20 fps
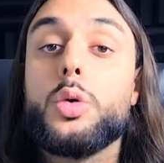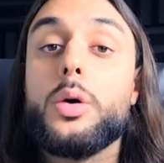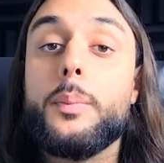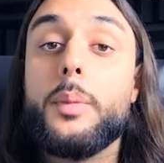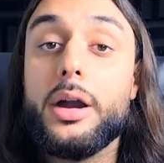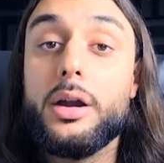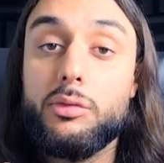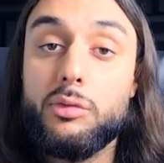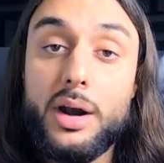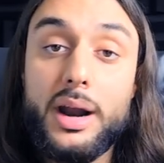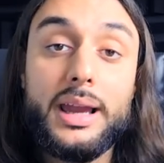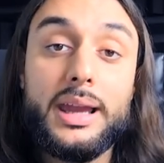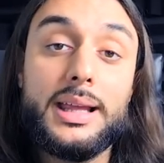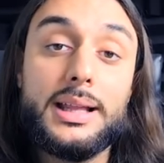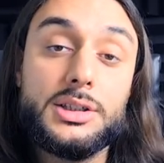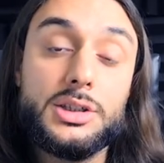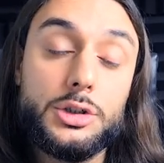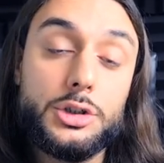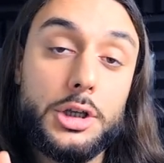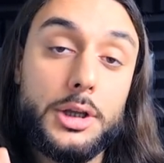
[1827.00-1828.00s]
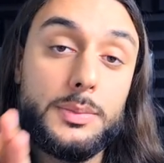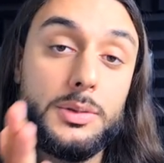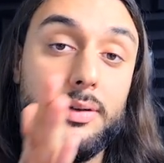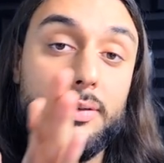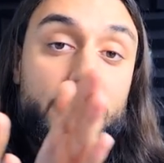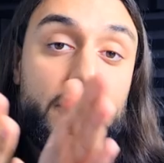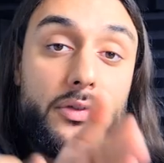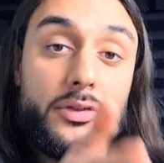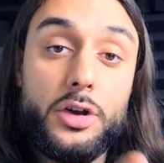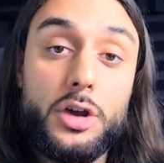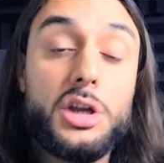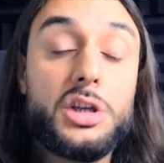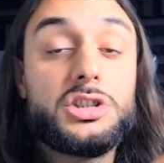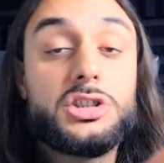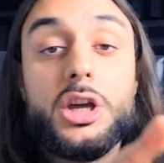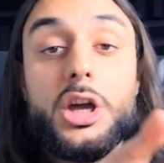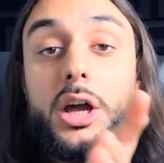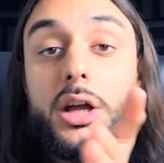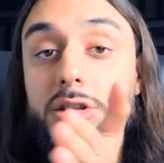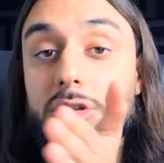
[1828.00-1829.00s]
were my rankings in terms of
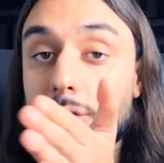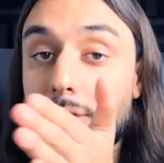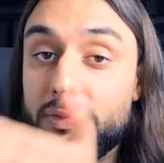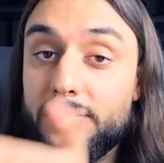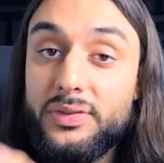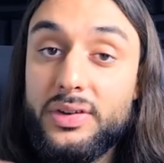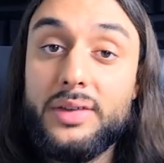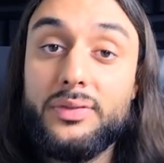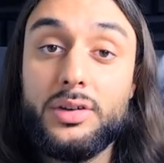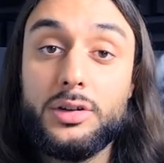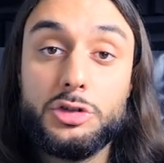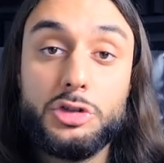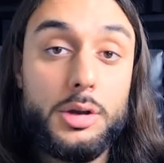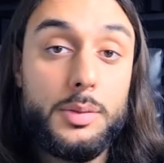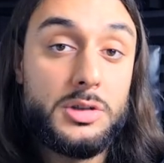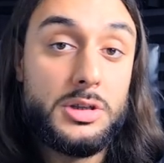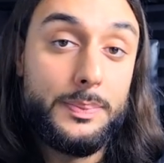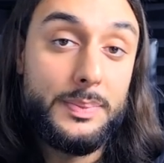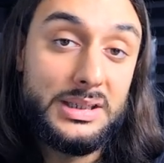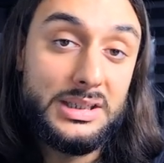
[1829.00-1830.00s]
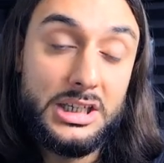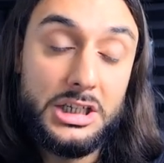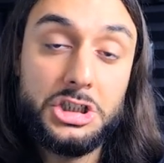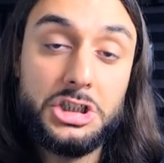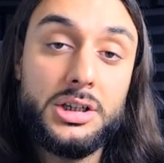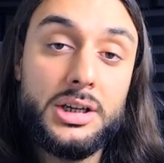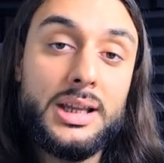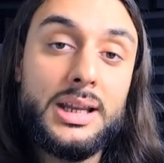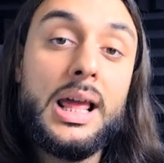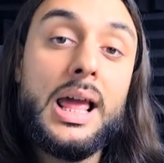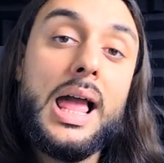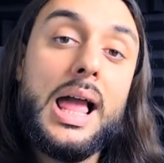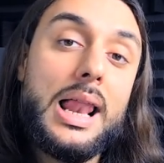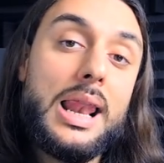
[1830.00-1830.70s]
first to fifth in terms of positioning